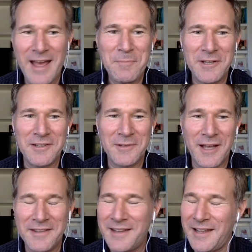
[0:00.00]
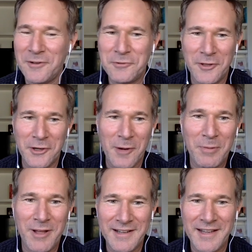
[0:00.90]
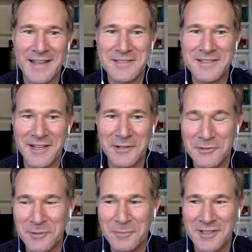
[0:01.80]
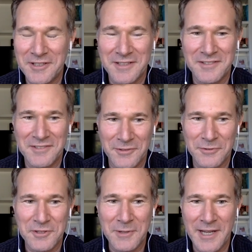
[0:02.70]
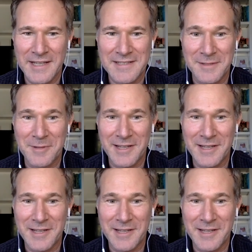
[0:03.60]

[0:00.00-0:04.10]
Happy to. I, I don't do that on our podcast, Diego. It's only because I, you're so handsome.